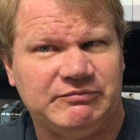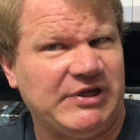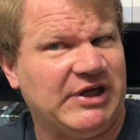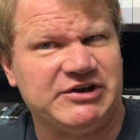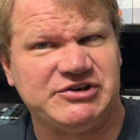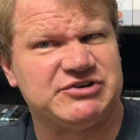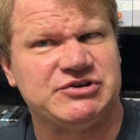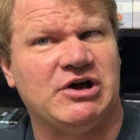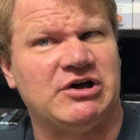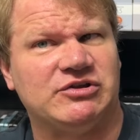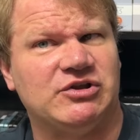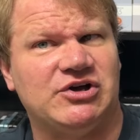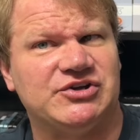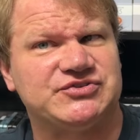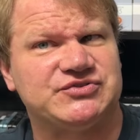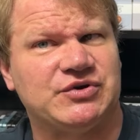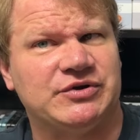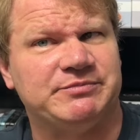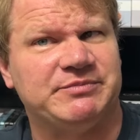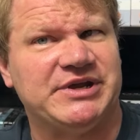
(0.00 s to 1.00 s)
That is not
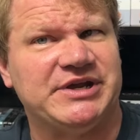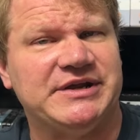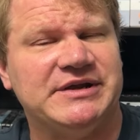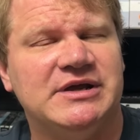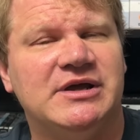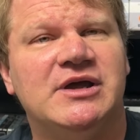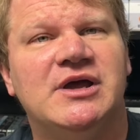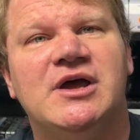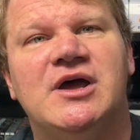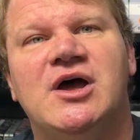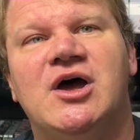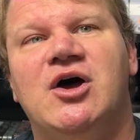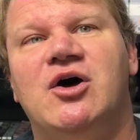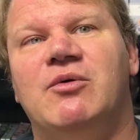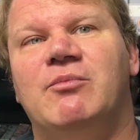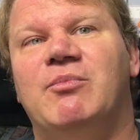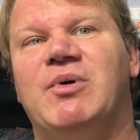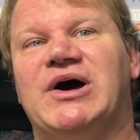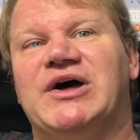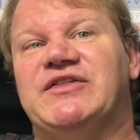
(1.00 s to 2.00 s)
lost on me.
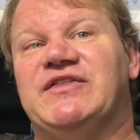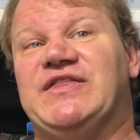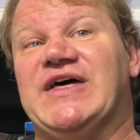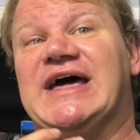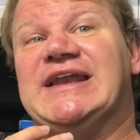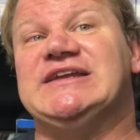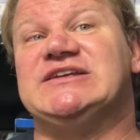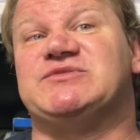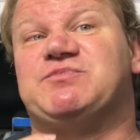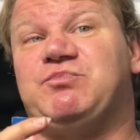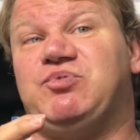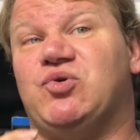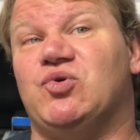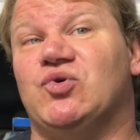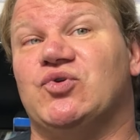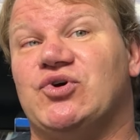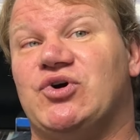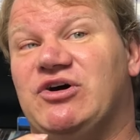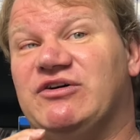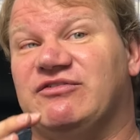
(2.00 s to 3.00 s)
But that is
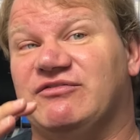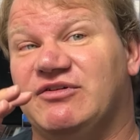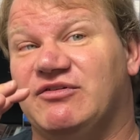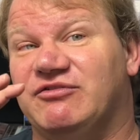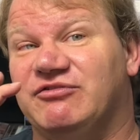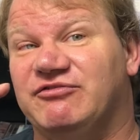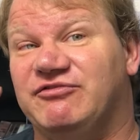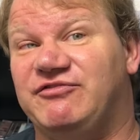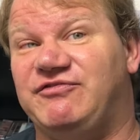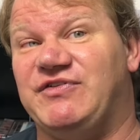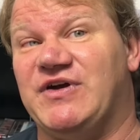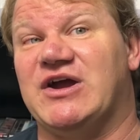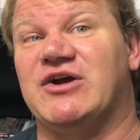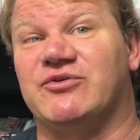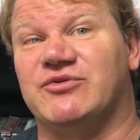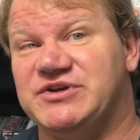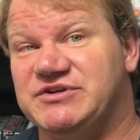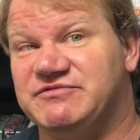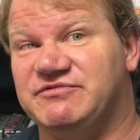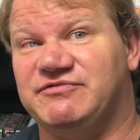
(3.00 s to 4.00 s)
pulled off
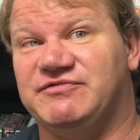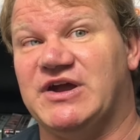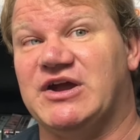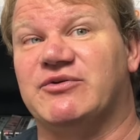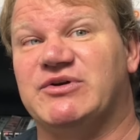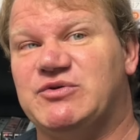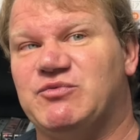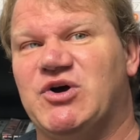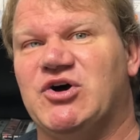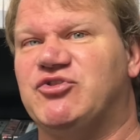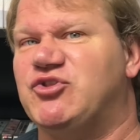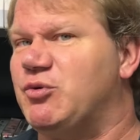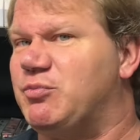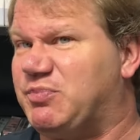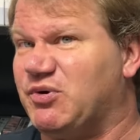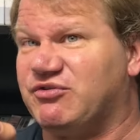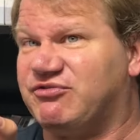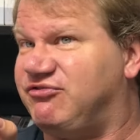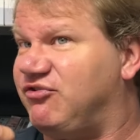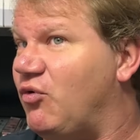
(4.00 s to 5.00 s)
very, very well. The
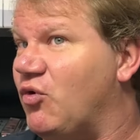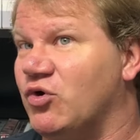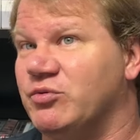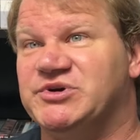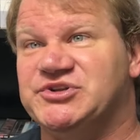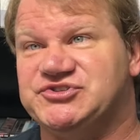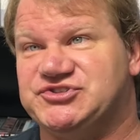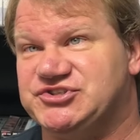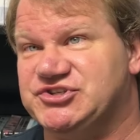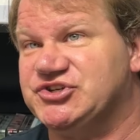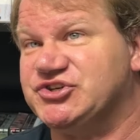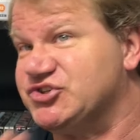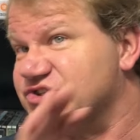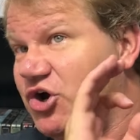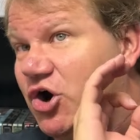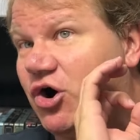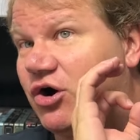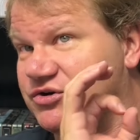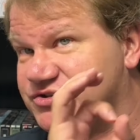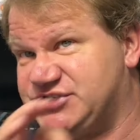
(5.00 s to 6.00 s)

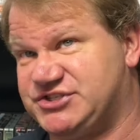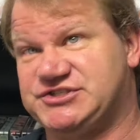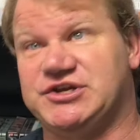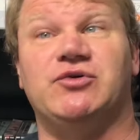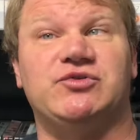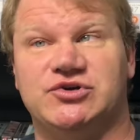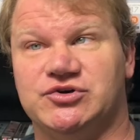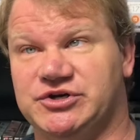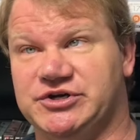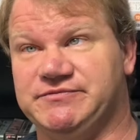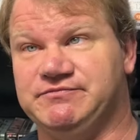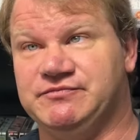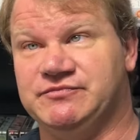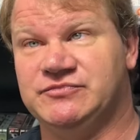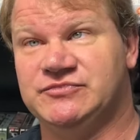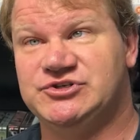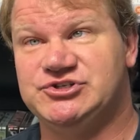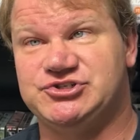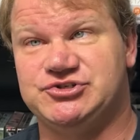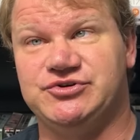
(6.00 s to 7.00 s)
performances are so good.
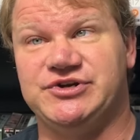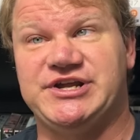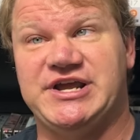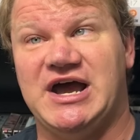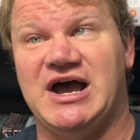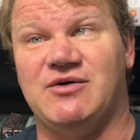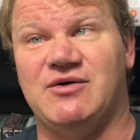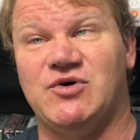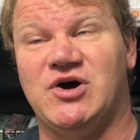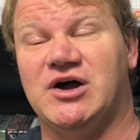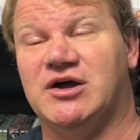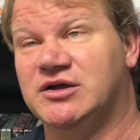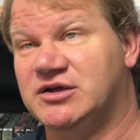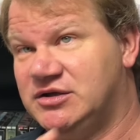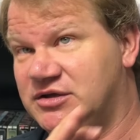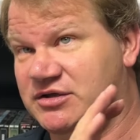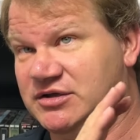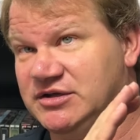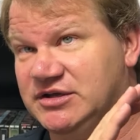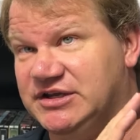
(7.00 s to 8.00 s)
Shuri Gatwa
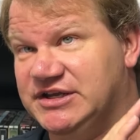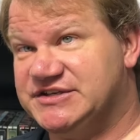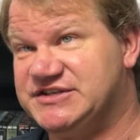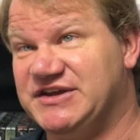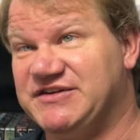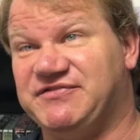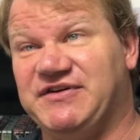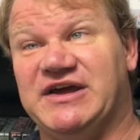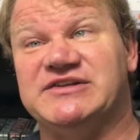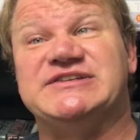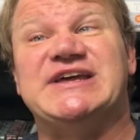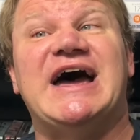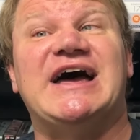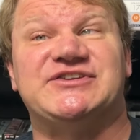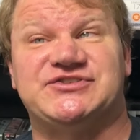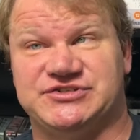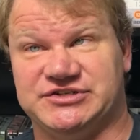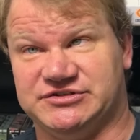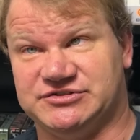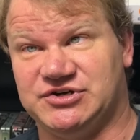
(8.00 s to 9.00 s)
is a
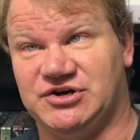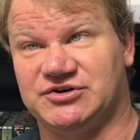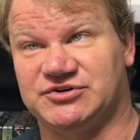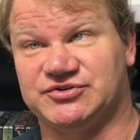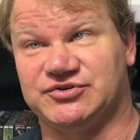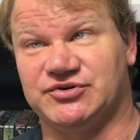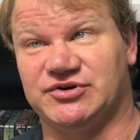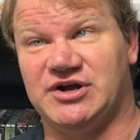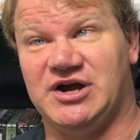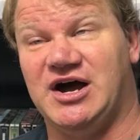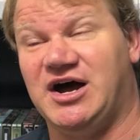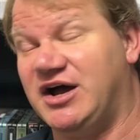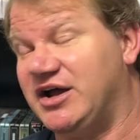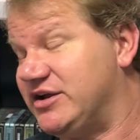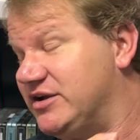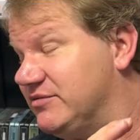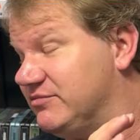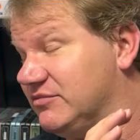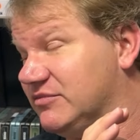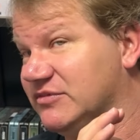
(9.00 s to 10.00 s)
fantastic doctor.
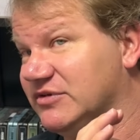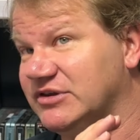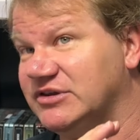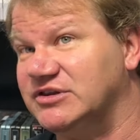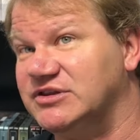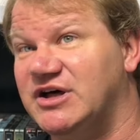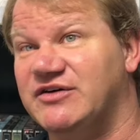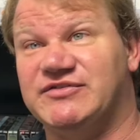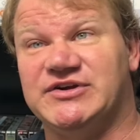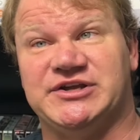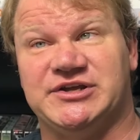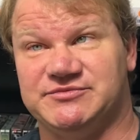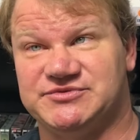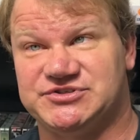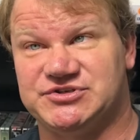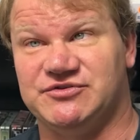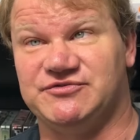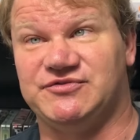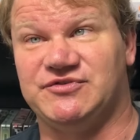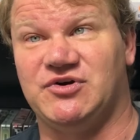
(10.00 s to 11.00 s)
I am loving him
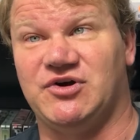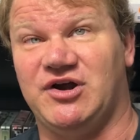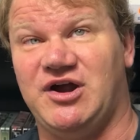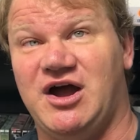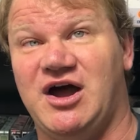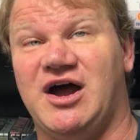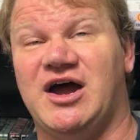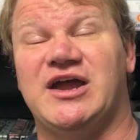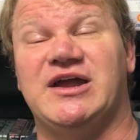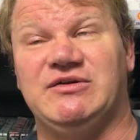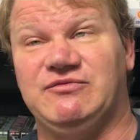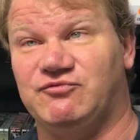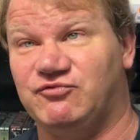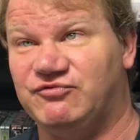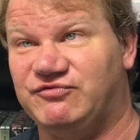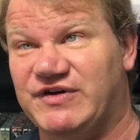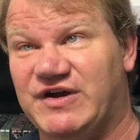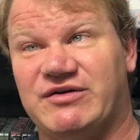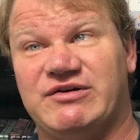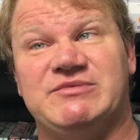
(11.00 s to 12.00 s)
so far. I
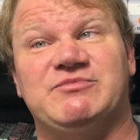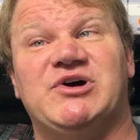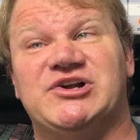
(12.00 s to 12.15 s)
very